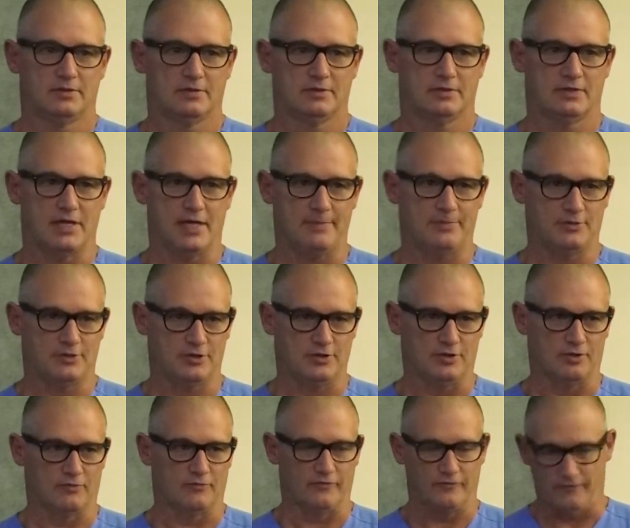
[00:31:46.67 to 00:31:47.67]
Keep it to
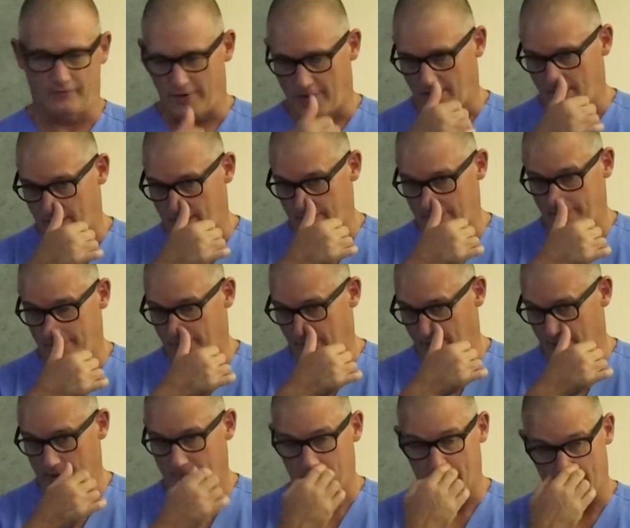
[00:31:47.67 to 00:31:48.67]
the very,
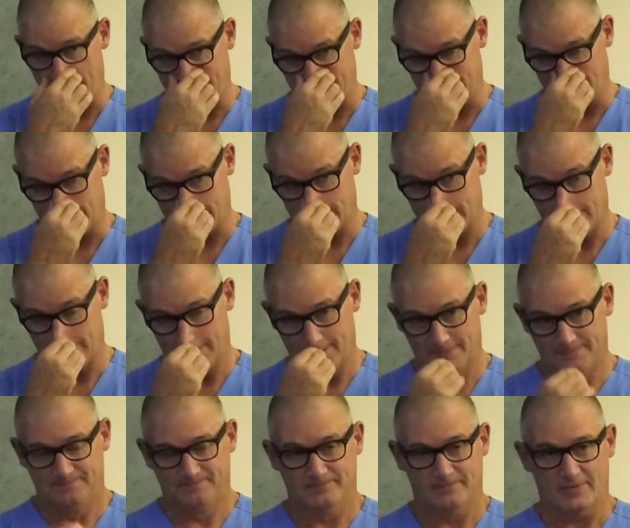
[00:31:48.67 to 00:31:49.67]
very basics.
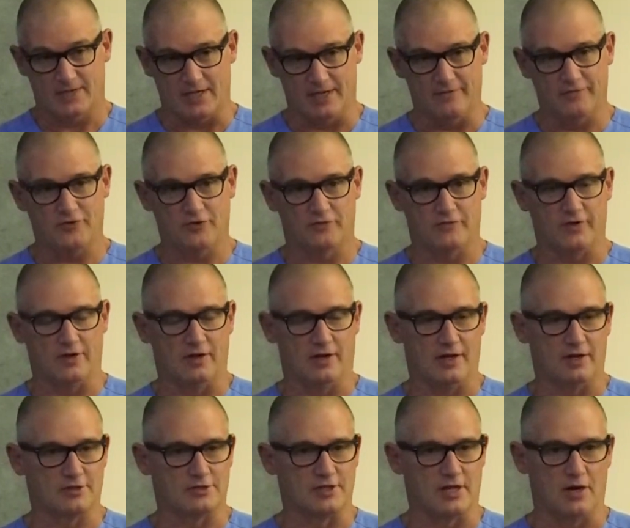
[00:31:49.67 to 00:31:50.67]
If your
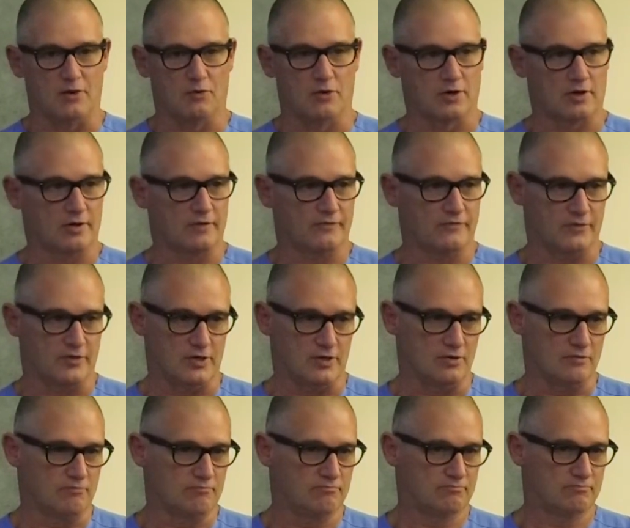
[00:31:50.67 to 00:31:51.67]
ventilator's not working for
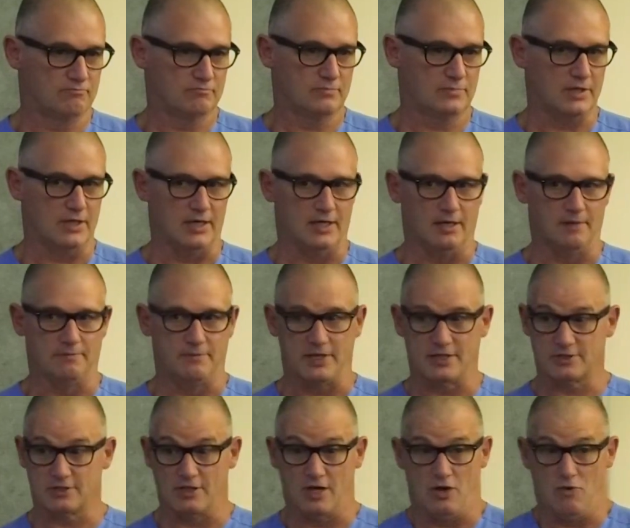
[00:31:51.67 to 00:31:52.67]
you,
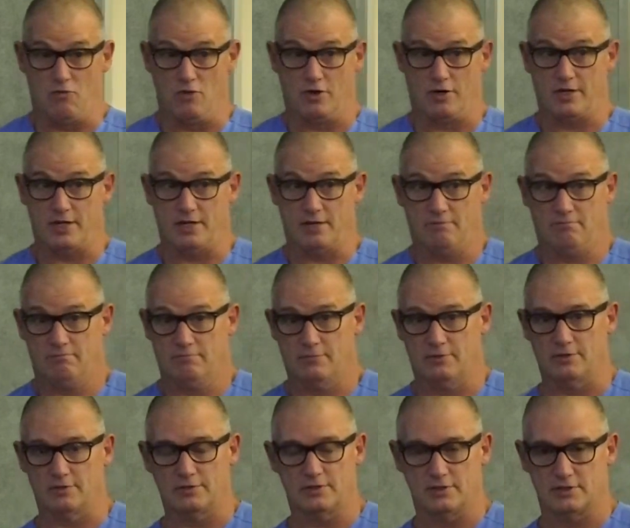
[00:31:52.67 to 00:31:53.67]
it's not working,
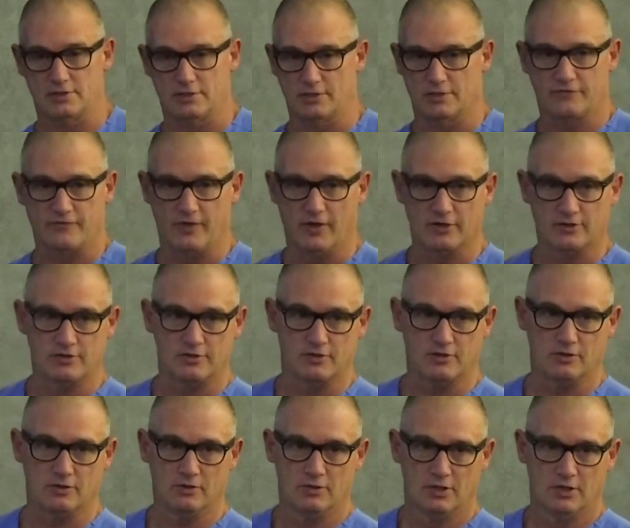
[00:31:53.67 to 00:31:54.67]
it's
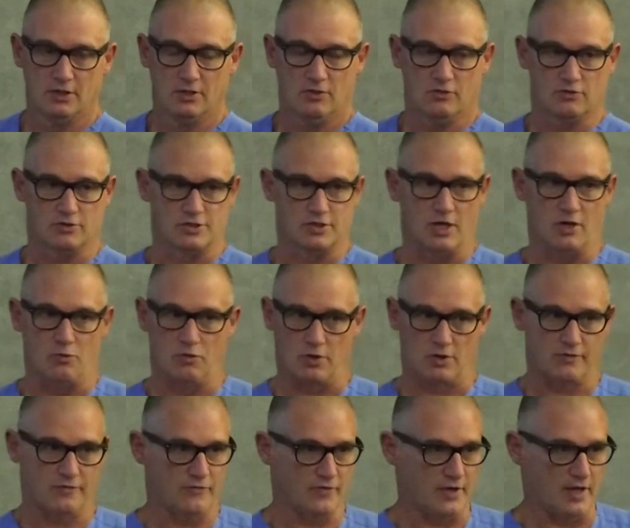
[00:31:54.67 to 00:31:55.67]
dysfunctional, or it's not
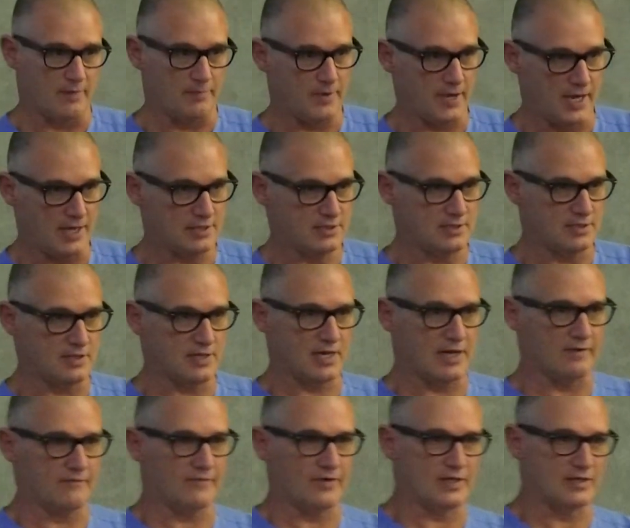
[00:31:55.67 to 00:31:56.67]
working for that patient, you
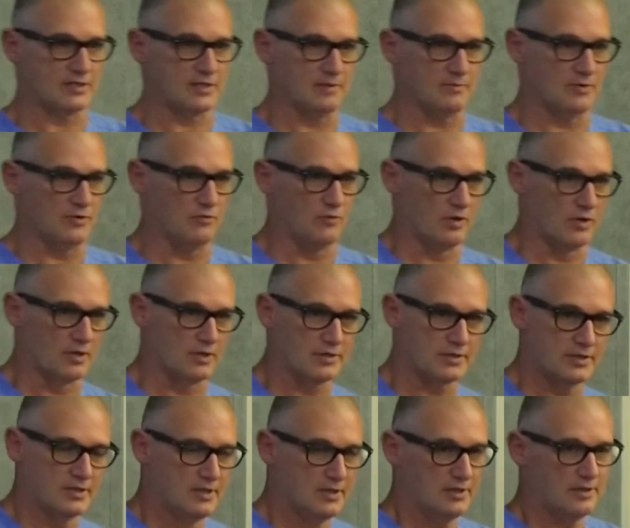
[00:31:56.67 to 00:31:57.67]
can't find something that
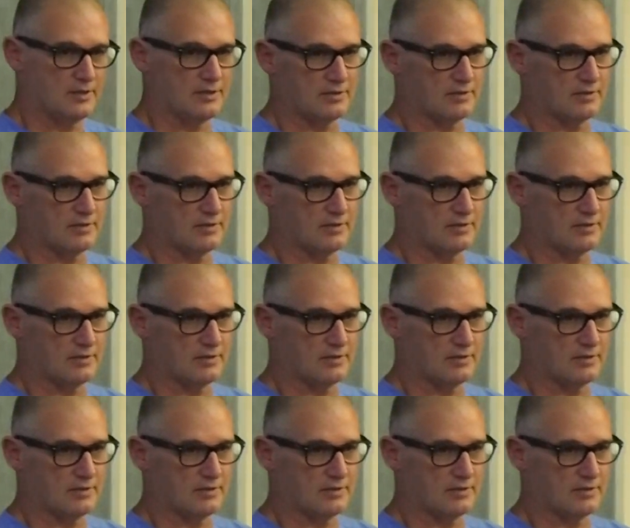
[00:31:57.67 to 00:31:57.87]
works, you